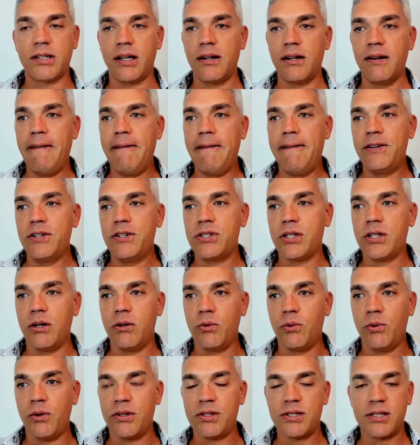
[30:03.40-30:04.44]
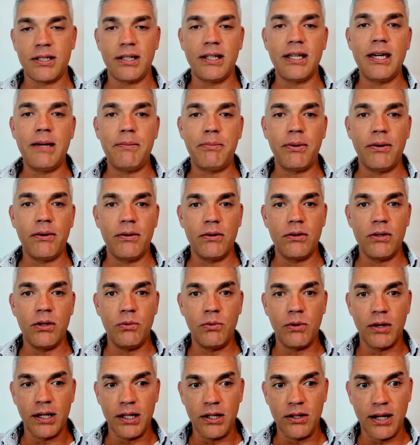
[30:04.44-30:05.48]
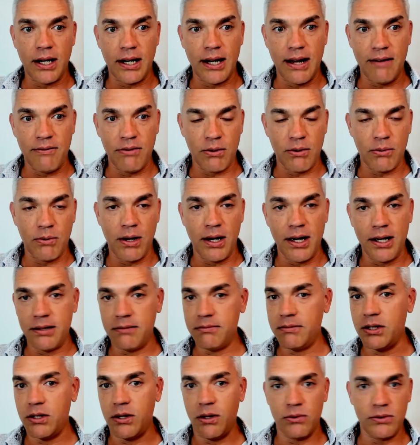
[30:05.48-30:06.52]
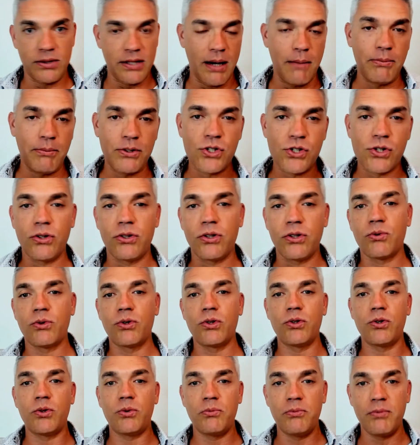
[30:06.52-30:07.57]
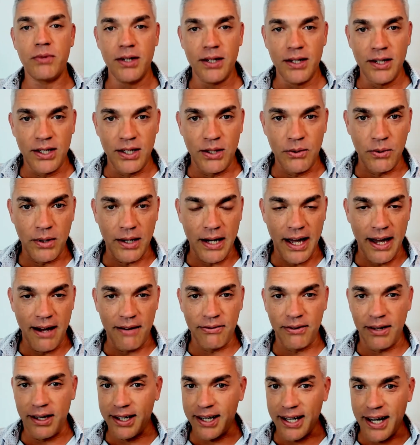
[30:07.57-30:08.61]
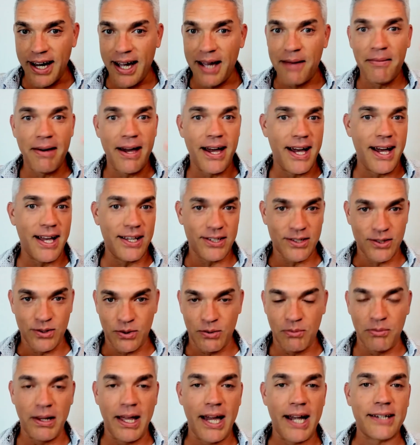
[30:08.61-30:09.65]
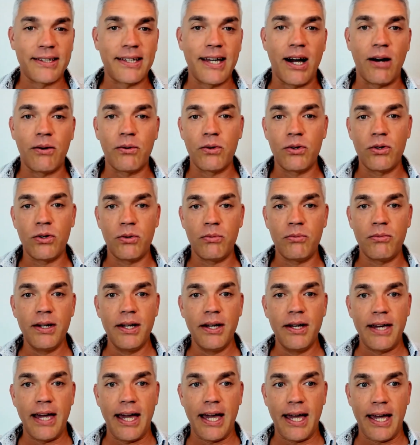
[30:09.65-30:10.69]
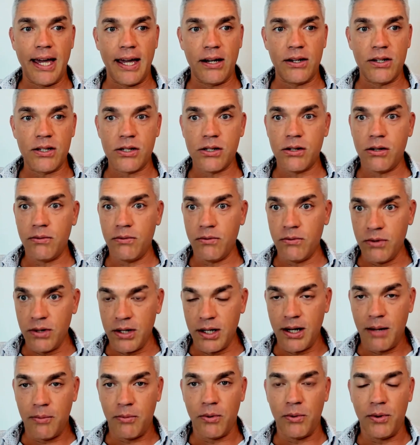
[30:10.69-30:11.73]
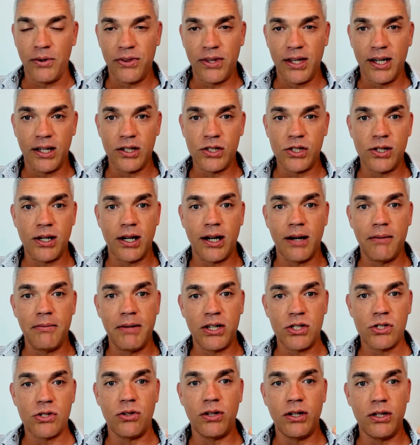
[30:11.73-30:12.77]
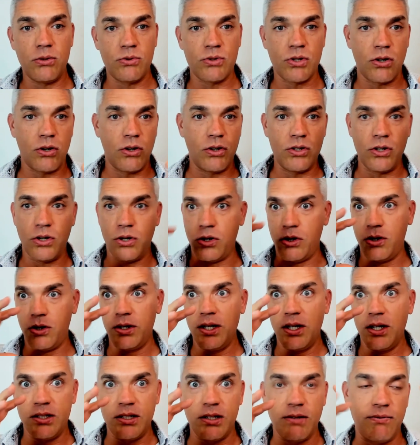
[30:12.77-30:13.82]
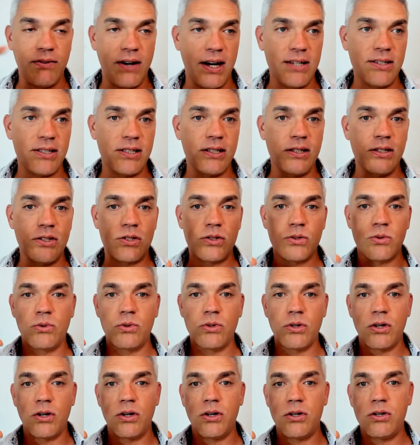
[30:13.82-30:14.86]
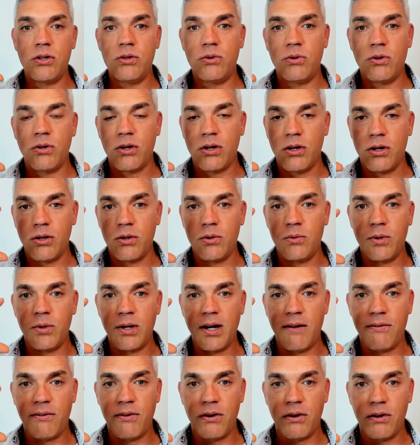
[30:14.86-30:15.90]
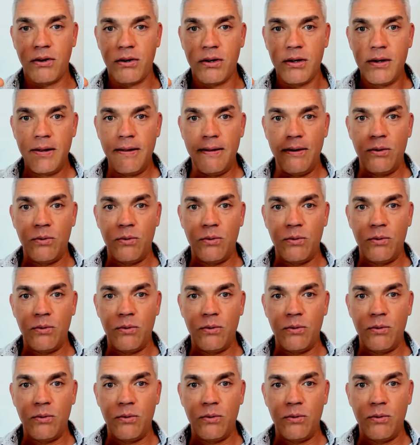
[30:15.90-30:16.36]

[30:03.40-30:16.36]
it. So with sleep, you got to have the right, temperature in the room. You want to have like eye masks or blacked out room. And the number one thing is you got to make sure that you turn your devices or your whatever